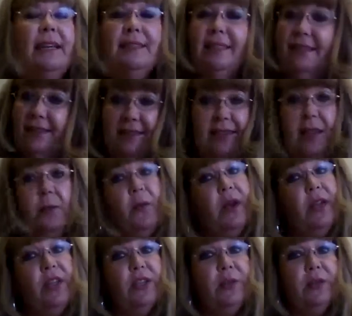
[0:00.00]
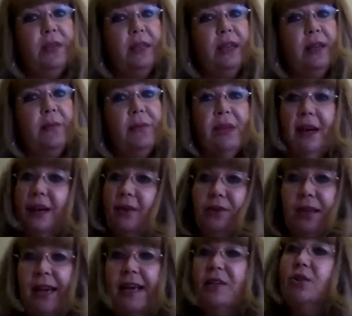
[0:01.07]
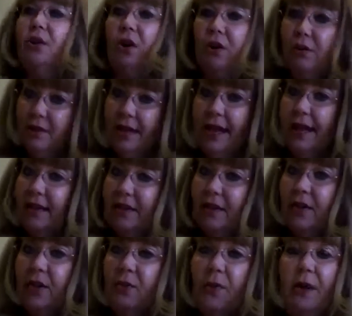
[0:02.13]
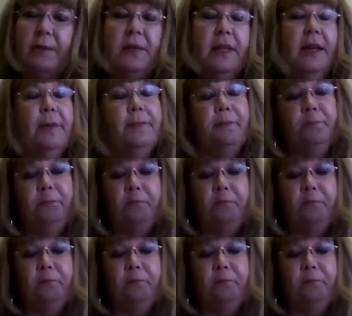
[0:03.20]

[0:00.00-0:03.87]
Just the same way as you would set up title tags or alt tags on your website.